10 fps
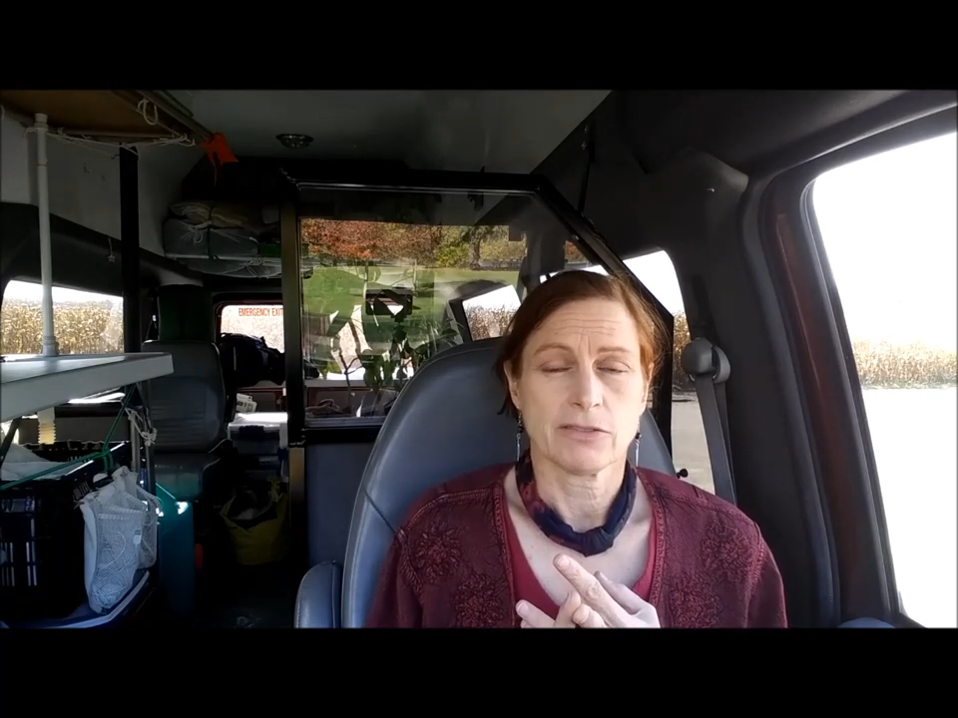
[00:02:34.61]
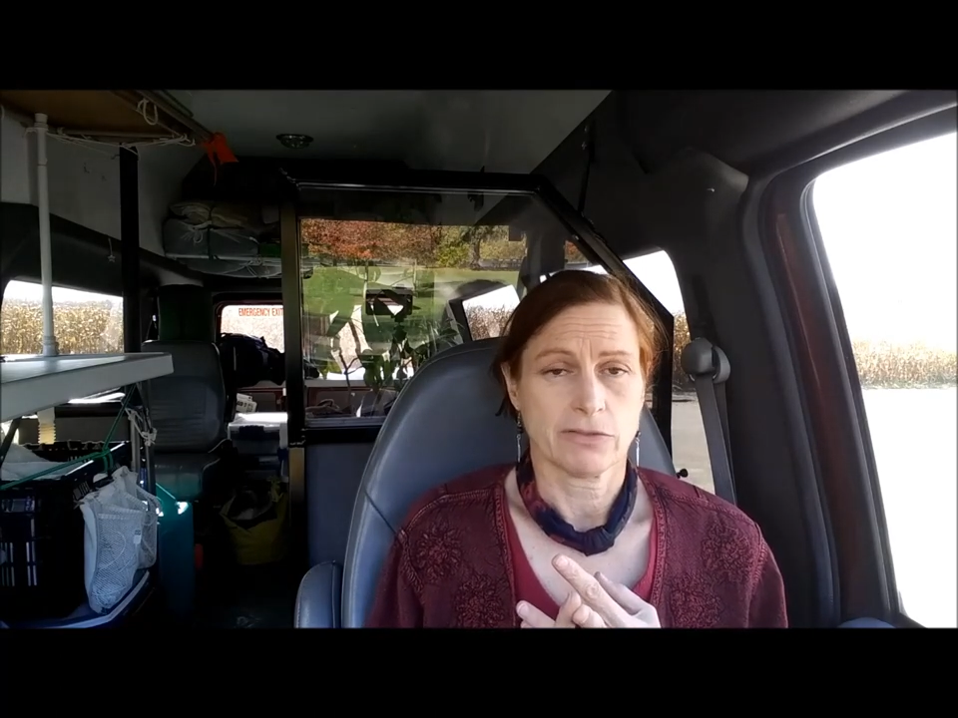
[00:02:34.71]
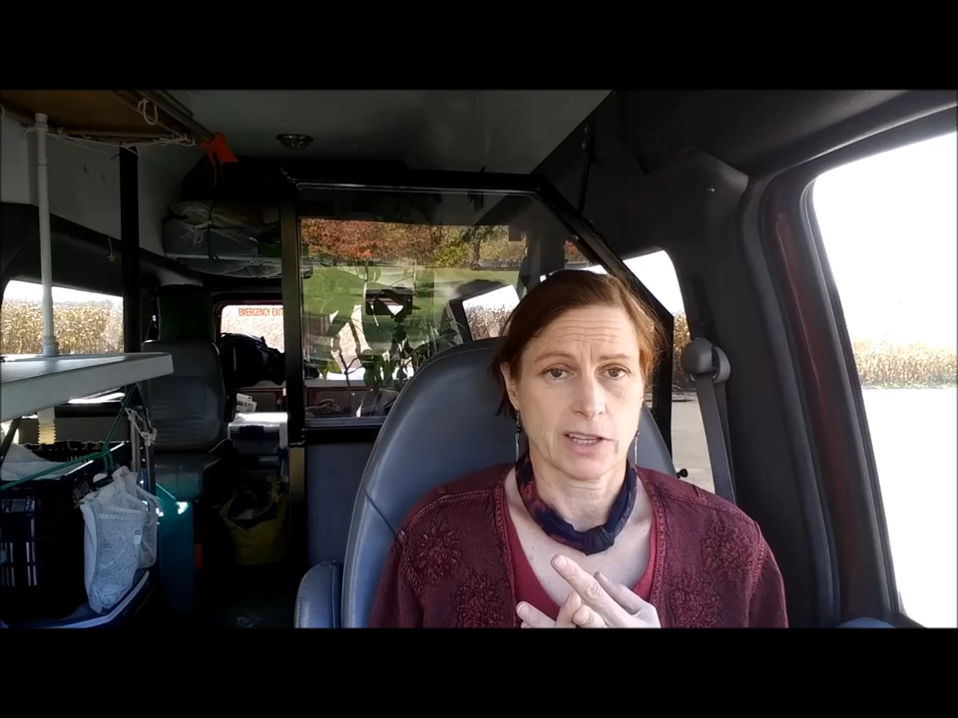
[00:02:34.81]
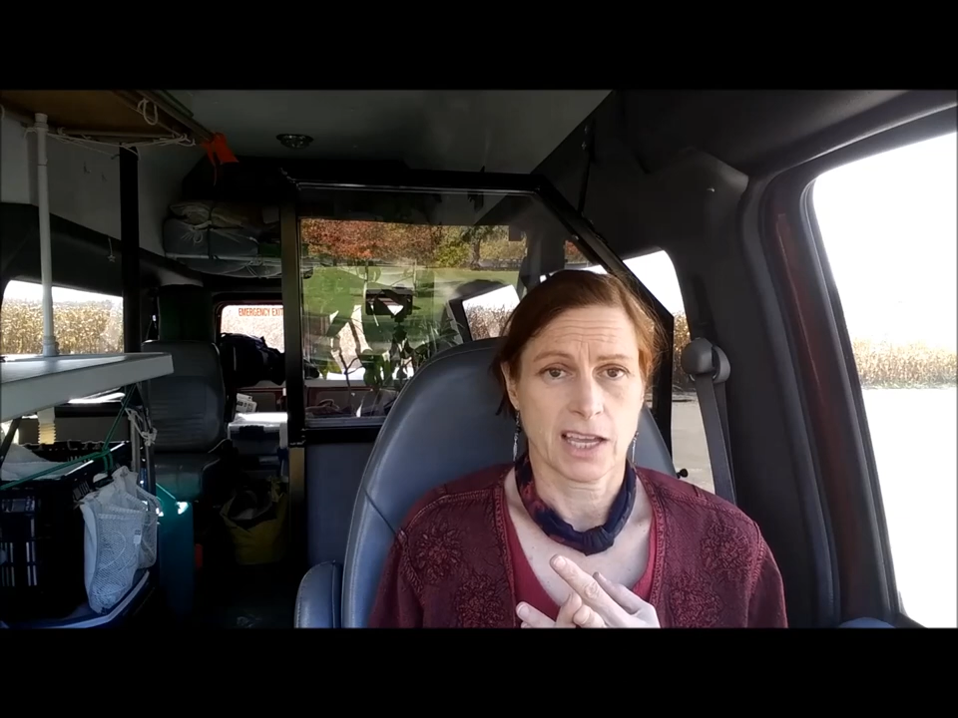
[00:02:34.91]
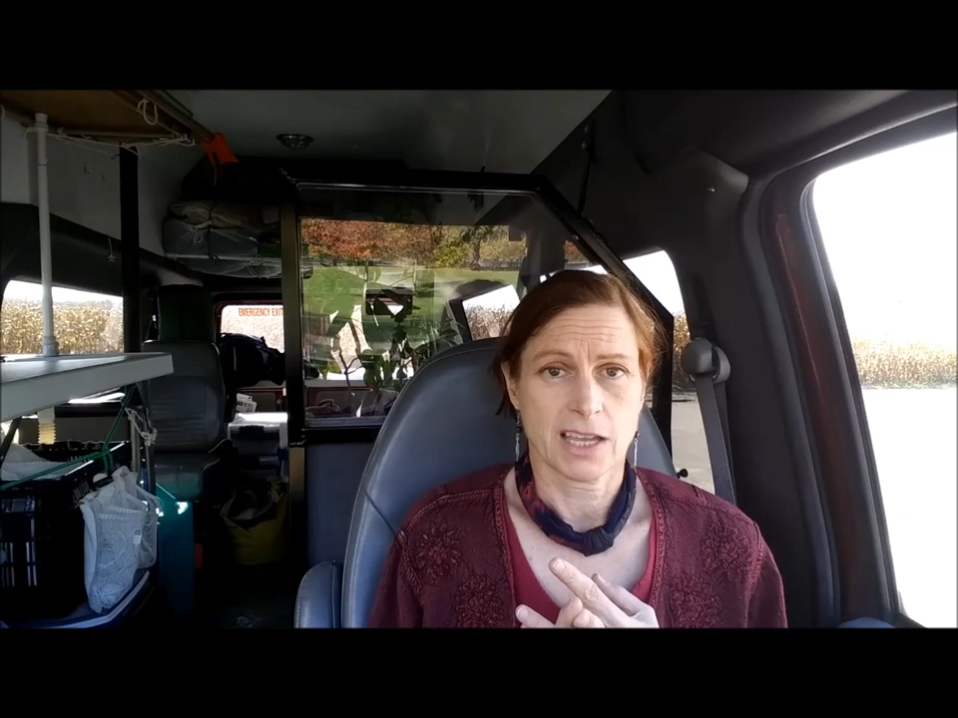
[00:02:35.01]
a
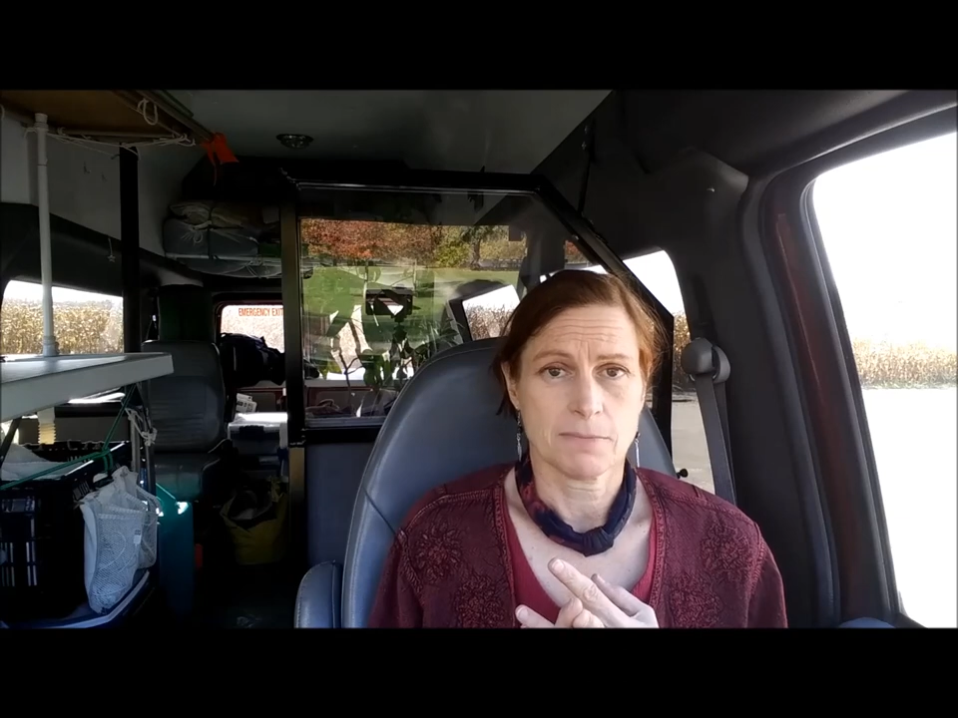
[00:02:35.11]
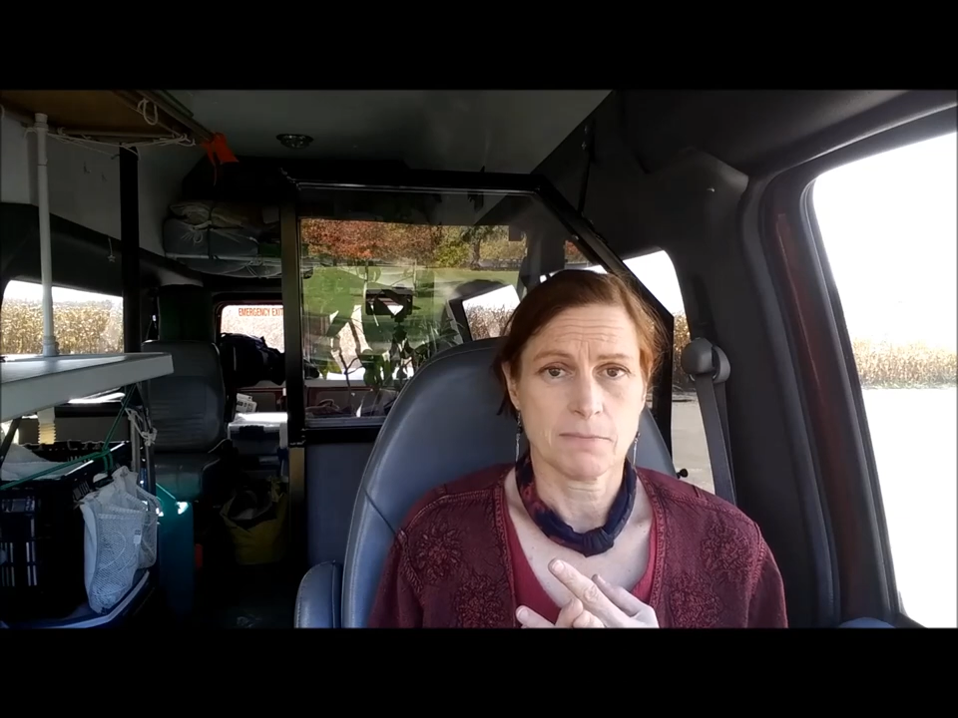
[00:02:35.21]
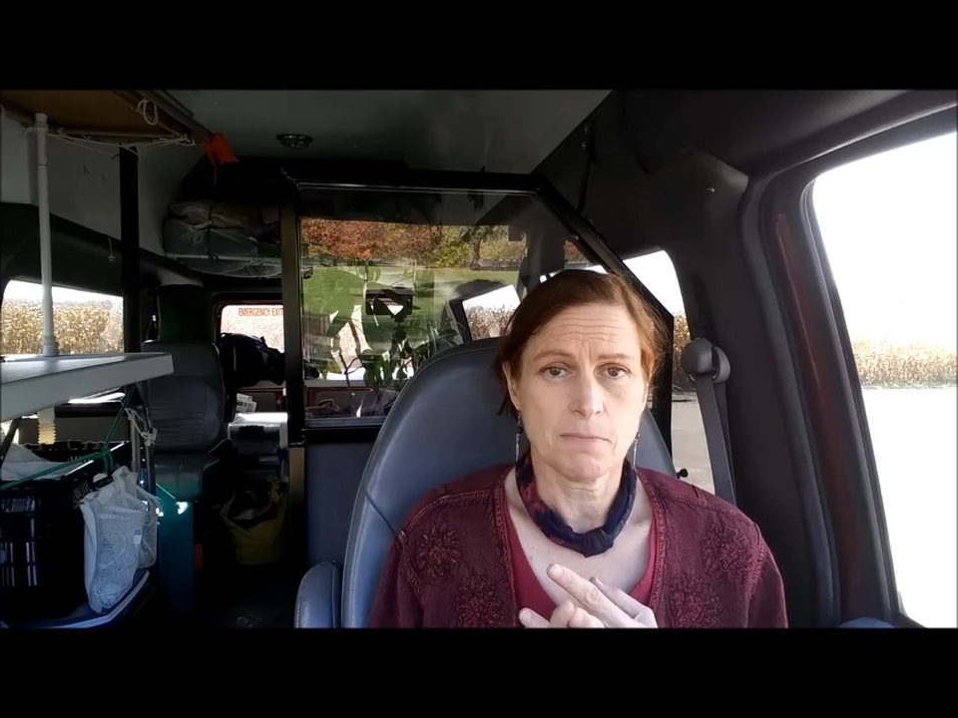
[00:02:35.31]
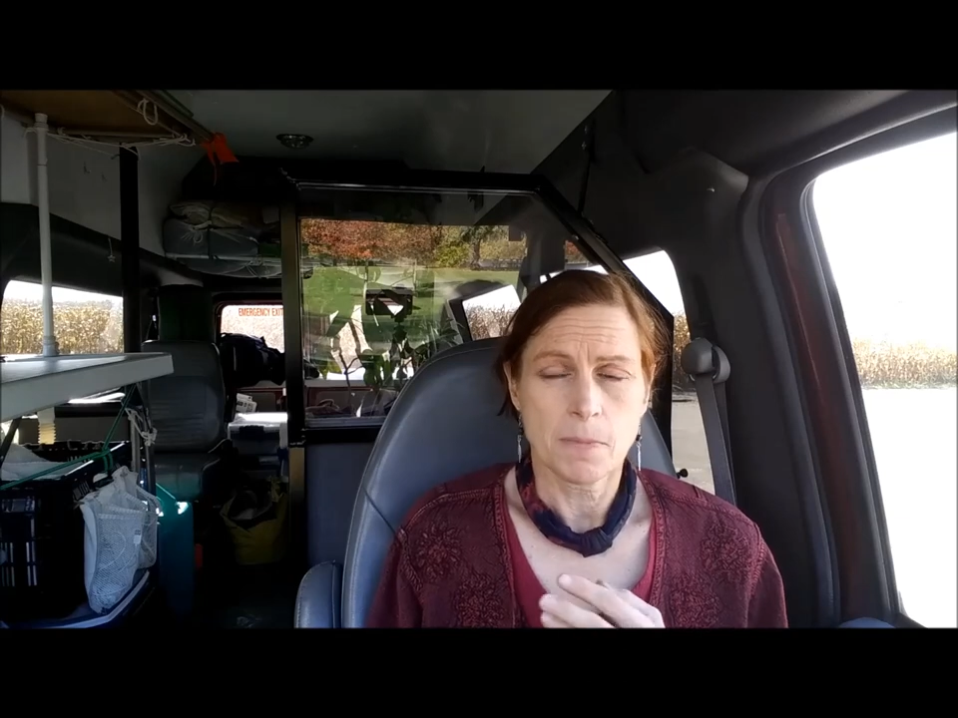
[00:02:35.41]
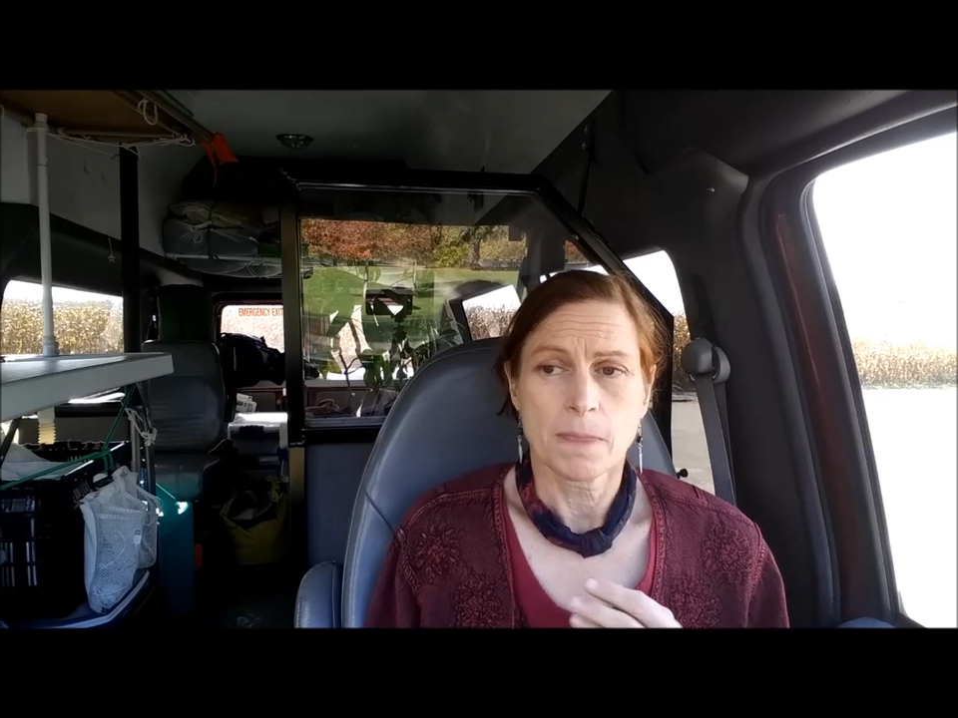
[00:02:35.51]

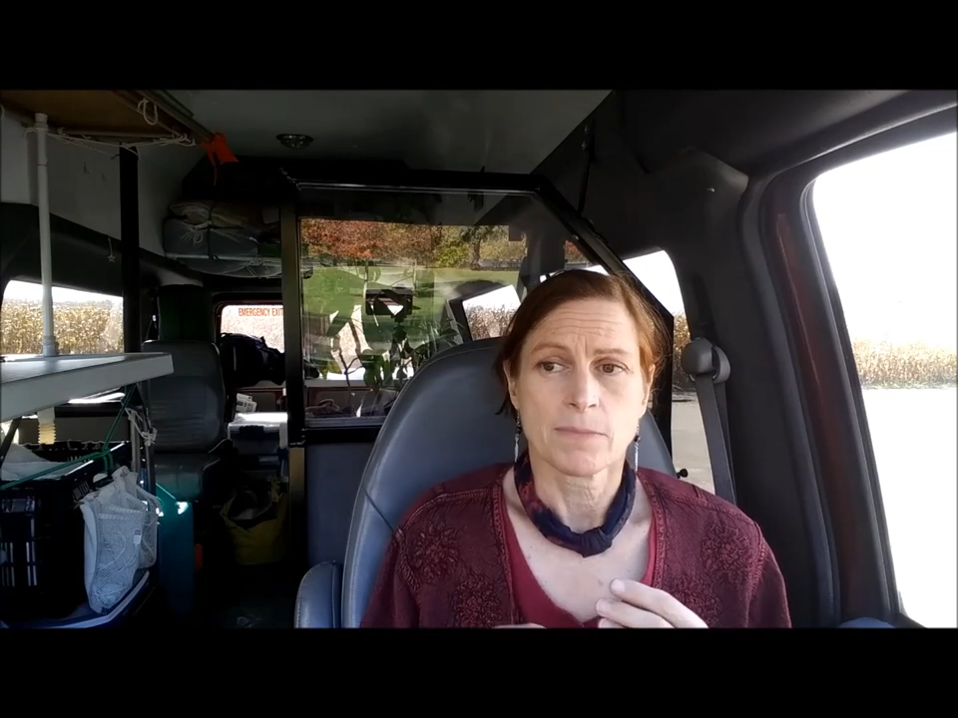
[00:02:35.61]
flame.